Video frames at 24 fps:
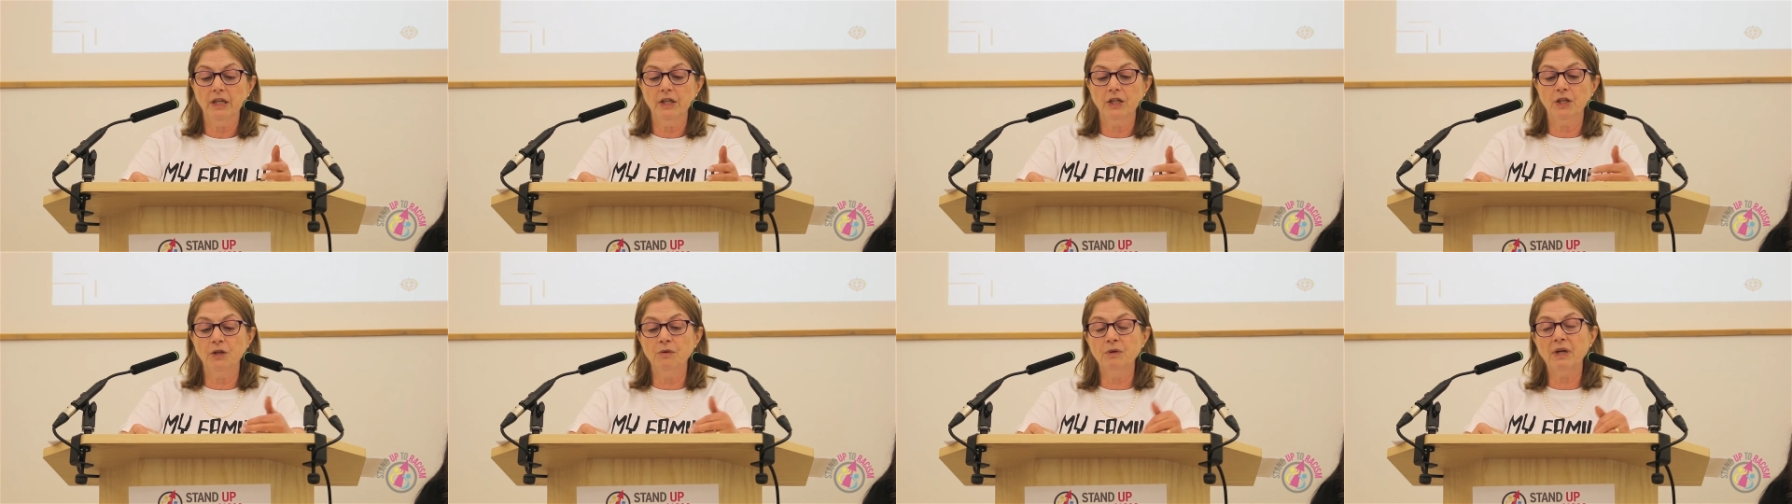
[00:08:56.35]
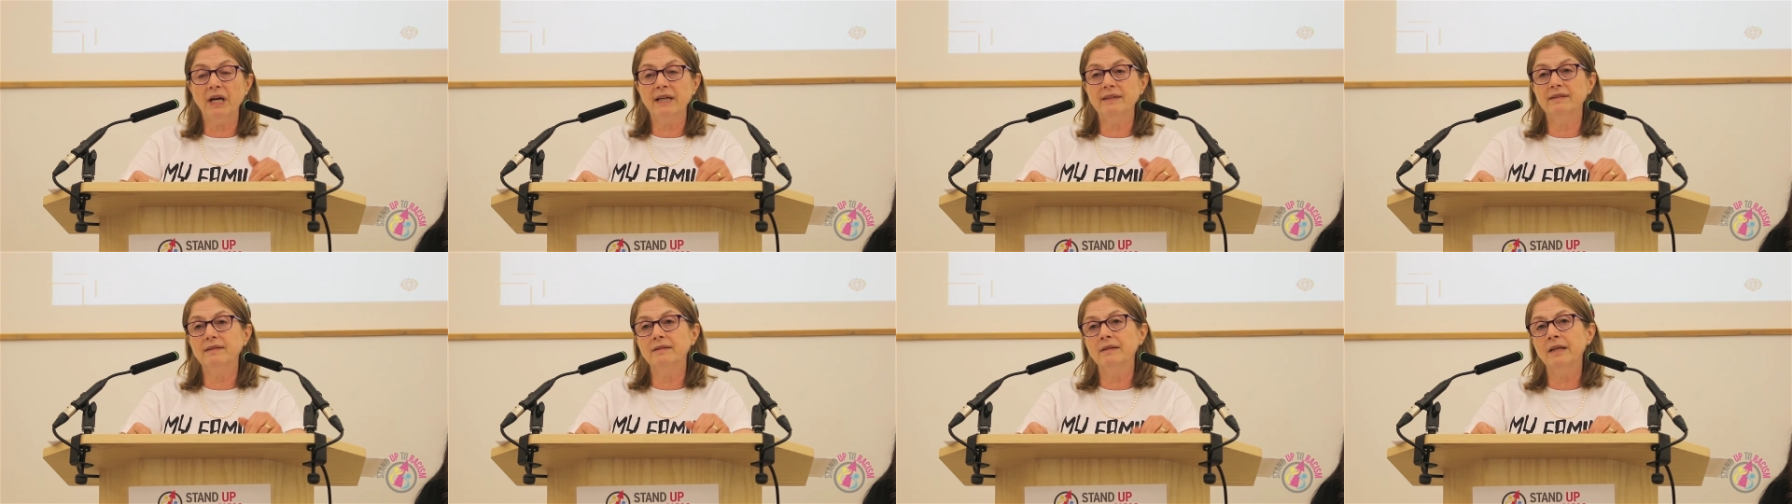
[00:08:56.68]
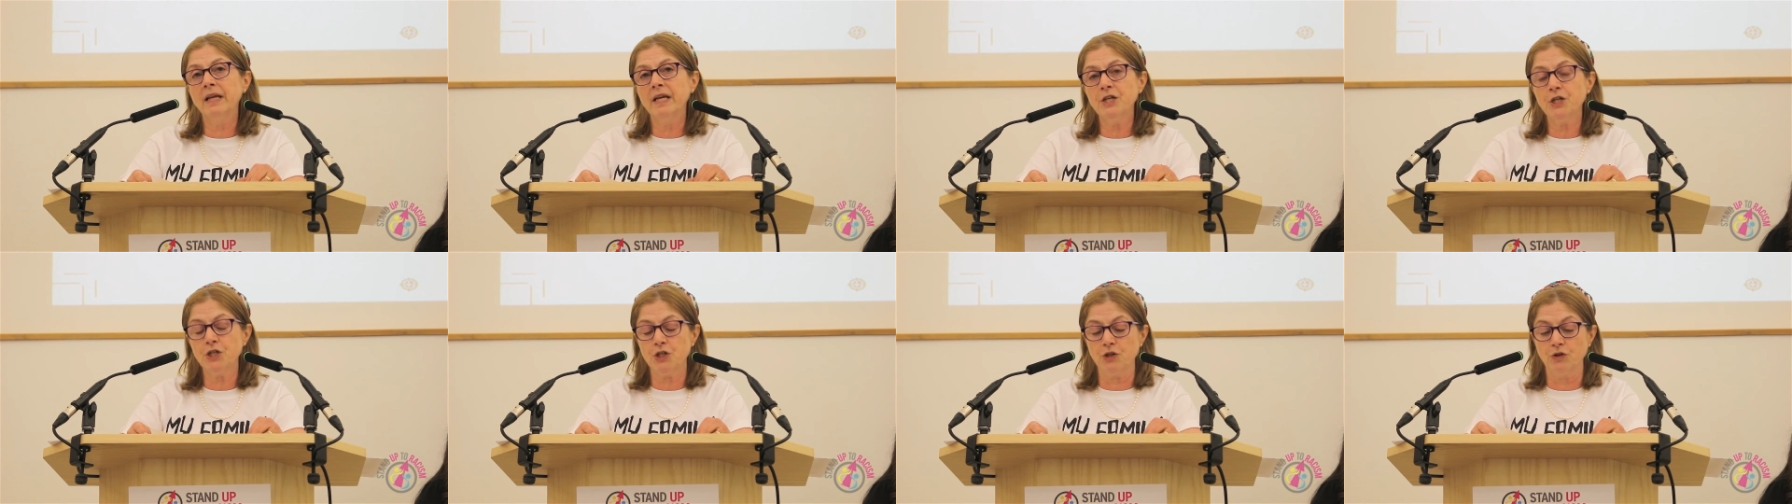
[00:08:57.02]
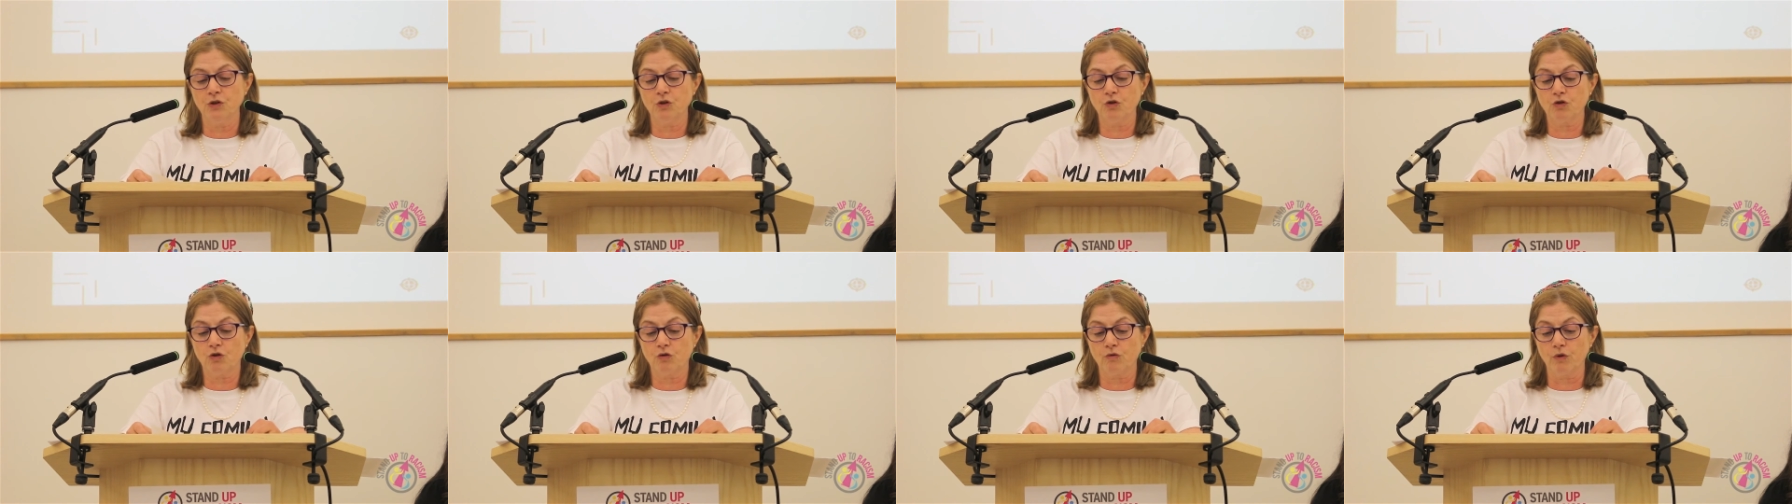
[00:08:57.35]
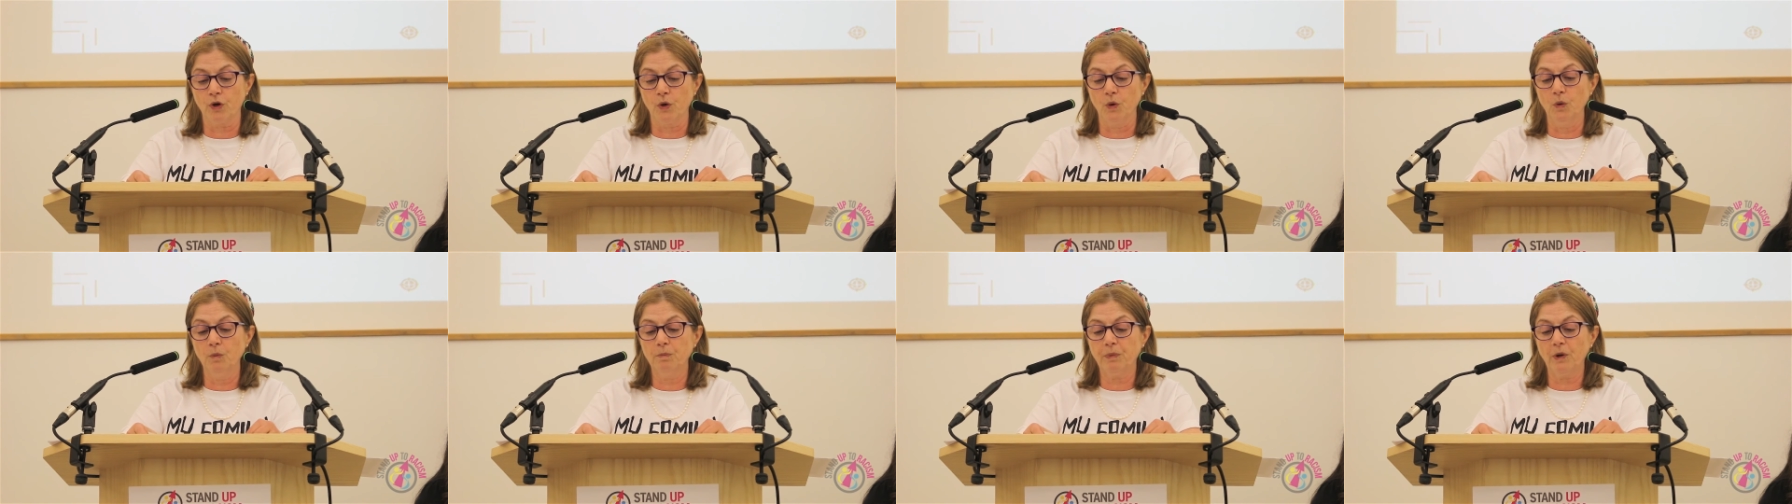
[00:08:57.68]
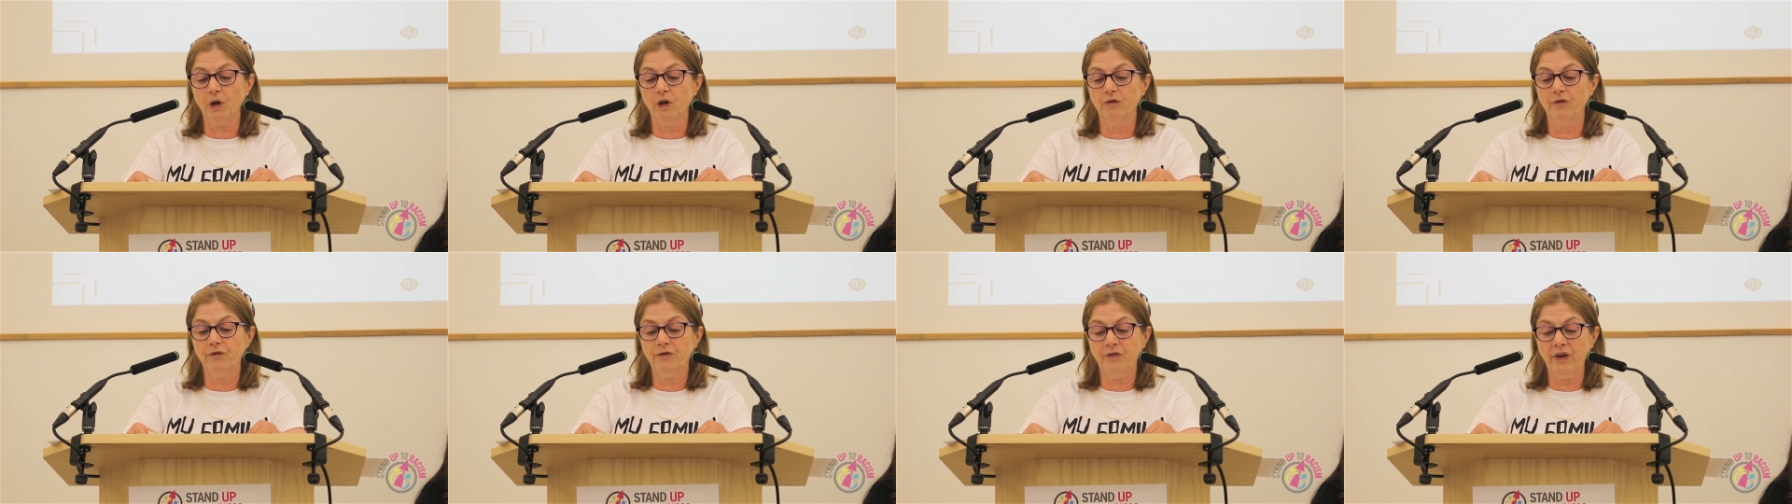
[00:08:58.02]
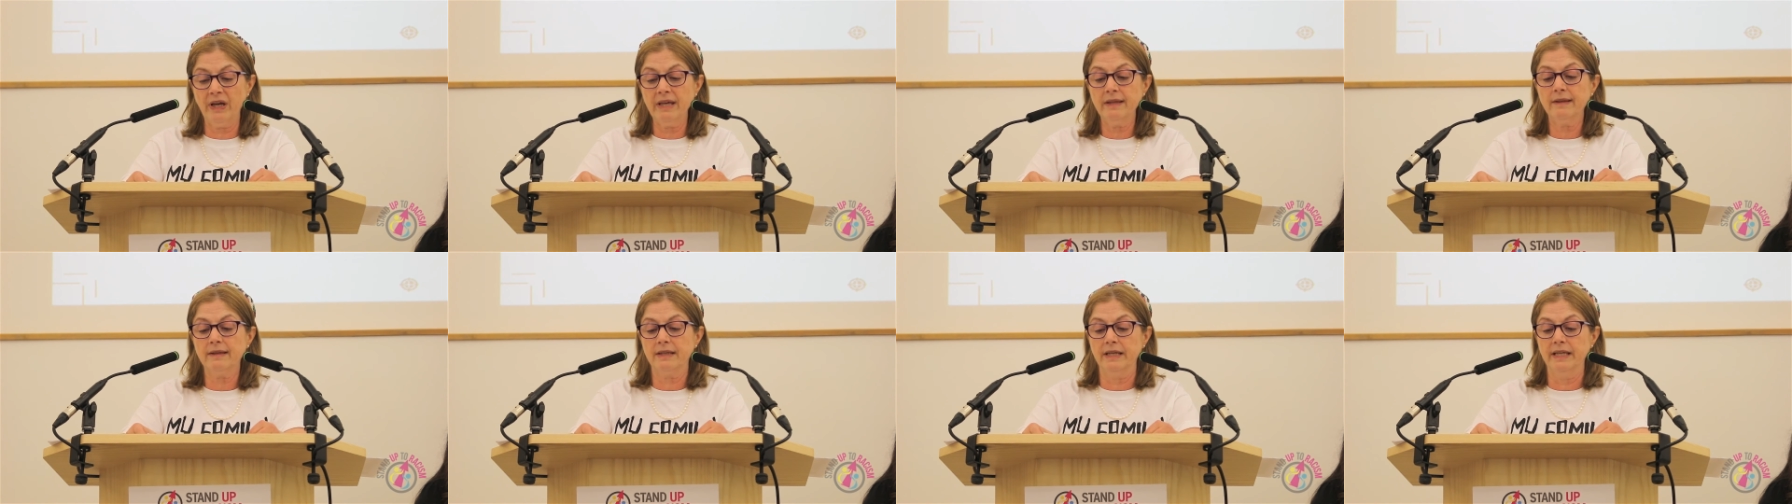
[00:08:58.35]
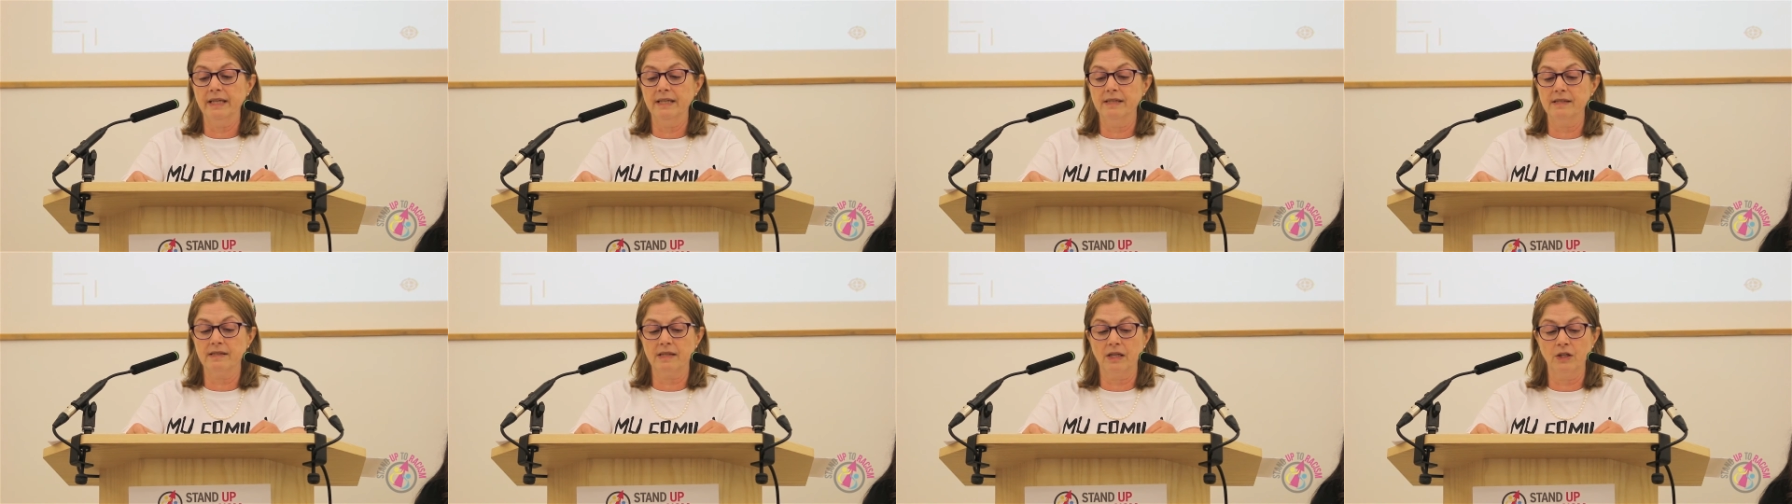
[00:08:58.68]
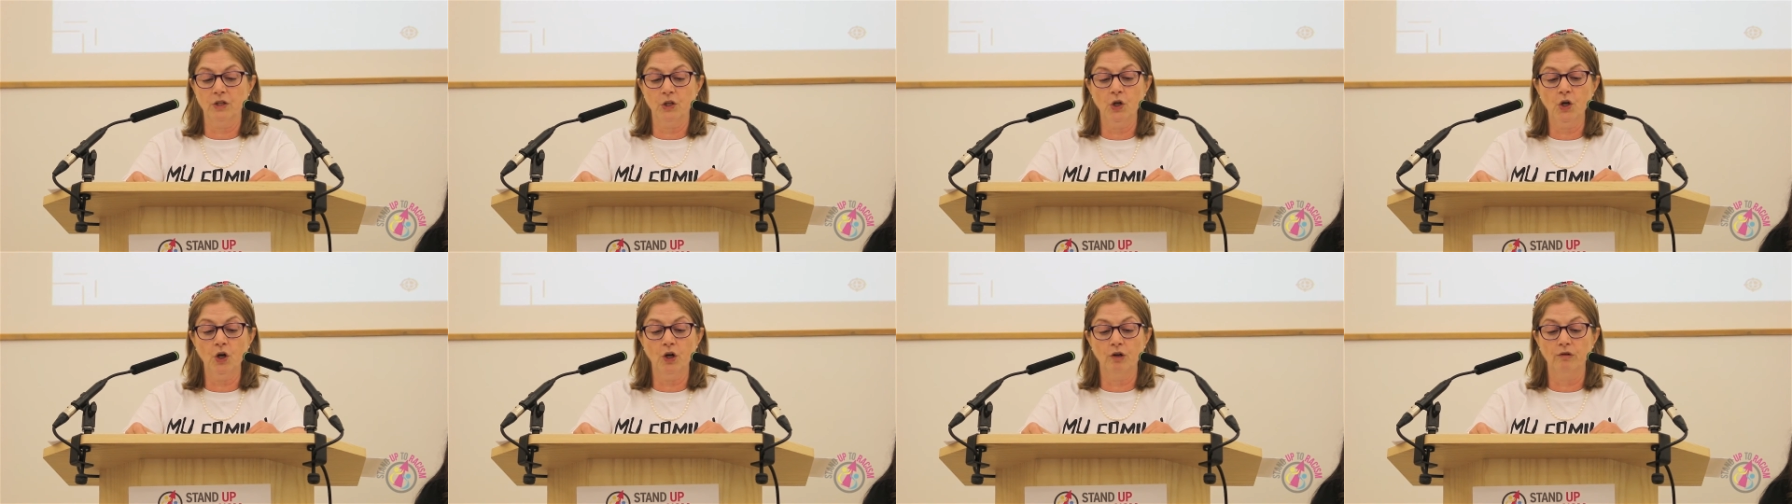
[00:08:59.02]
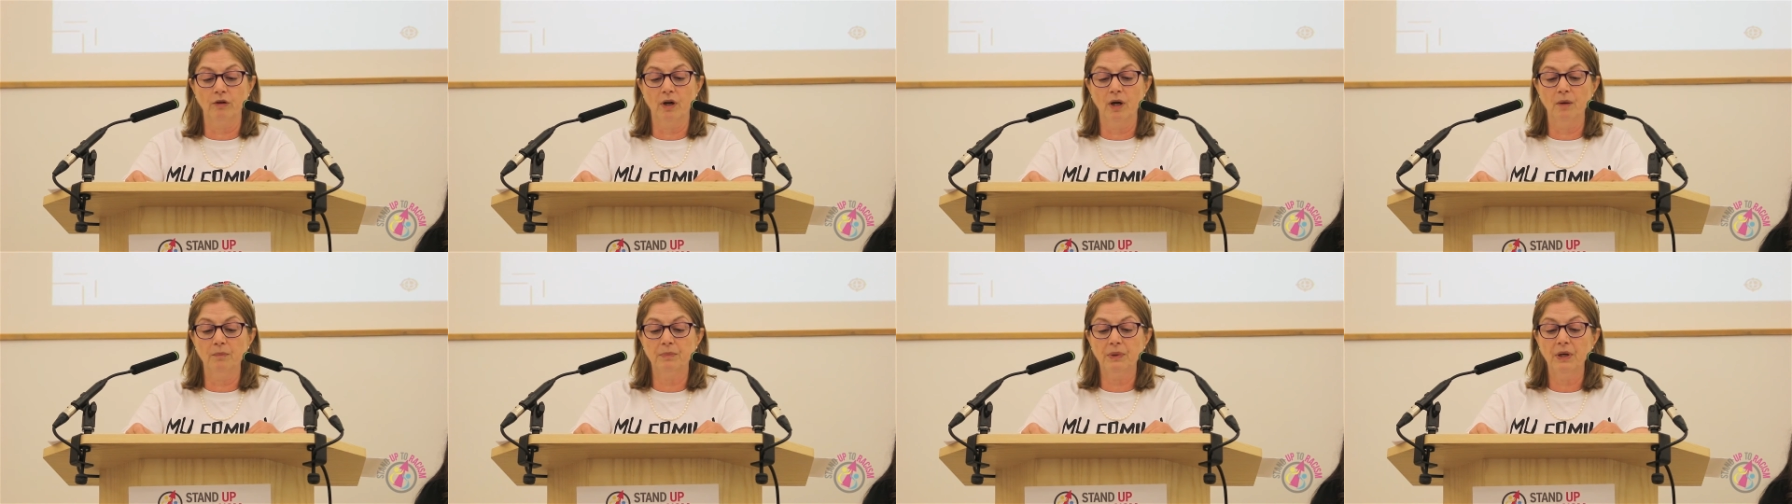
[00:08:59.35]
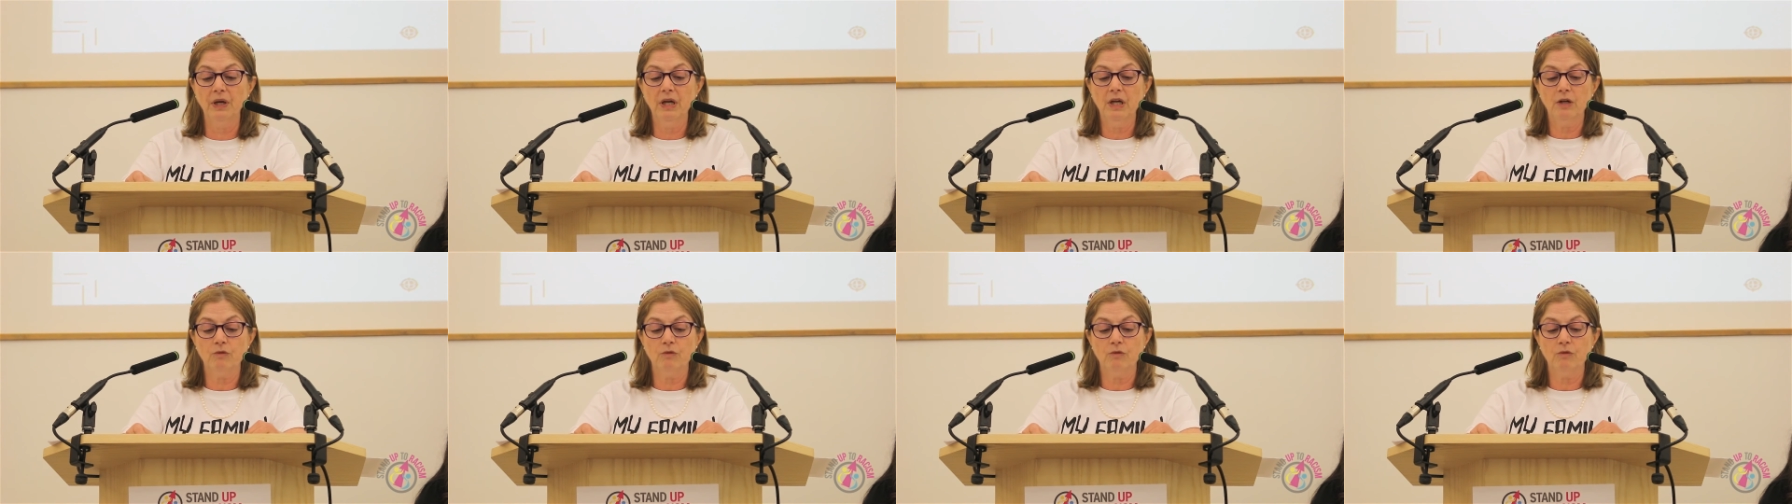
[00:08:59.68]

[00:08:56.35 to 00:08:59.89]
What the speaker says: United Nations group of faith leaders in Europe